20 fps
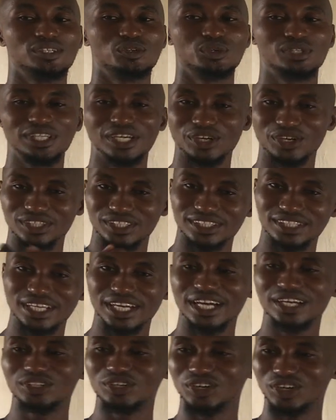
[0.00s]
Whether
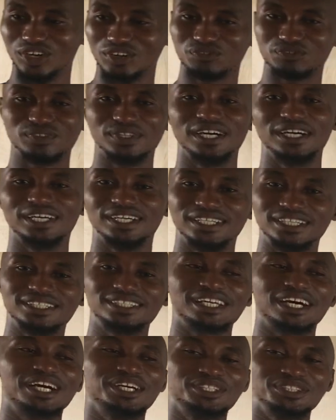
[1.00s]
online or offline,
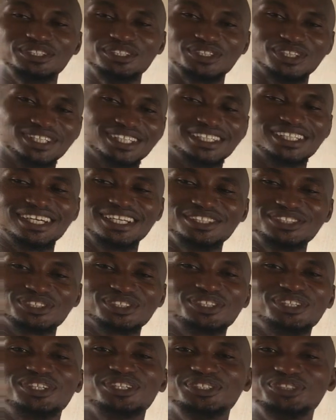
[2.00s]
anytime your data is
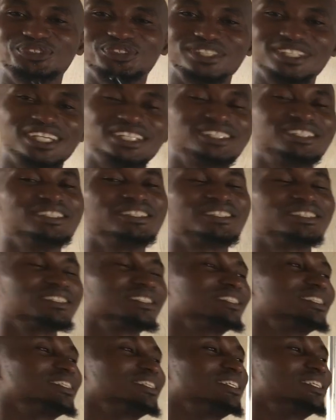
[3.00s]
on, you will get it.
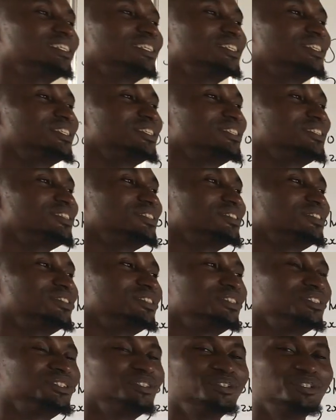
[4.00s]

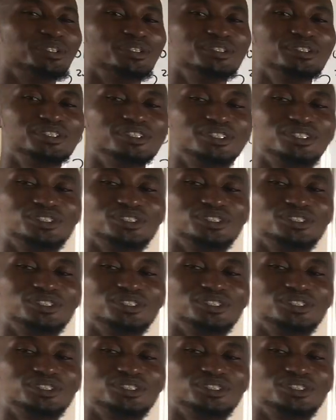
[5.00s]
You know.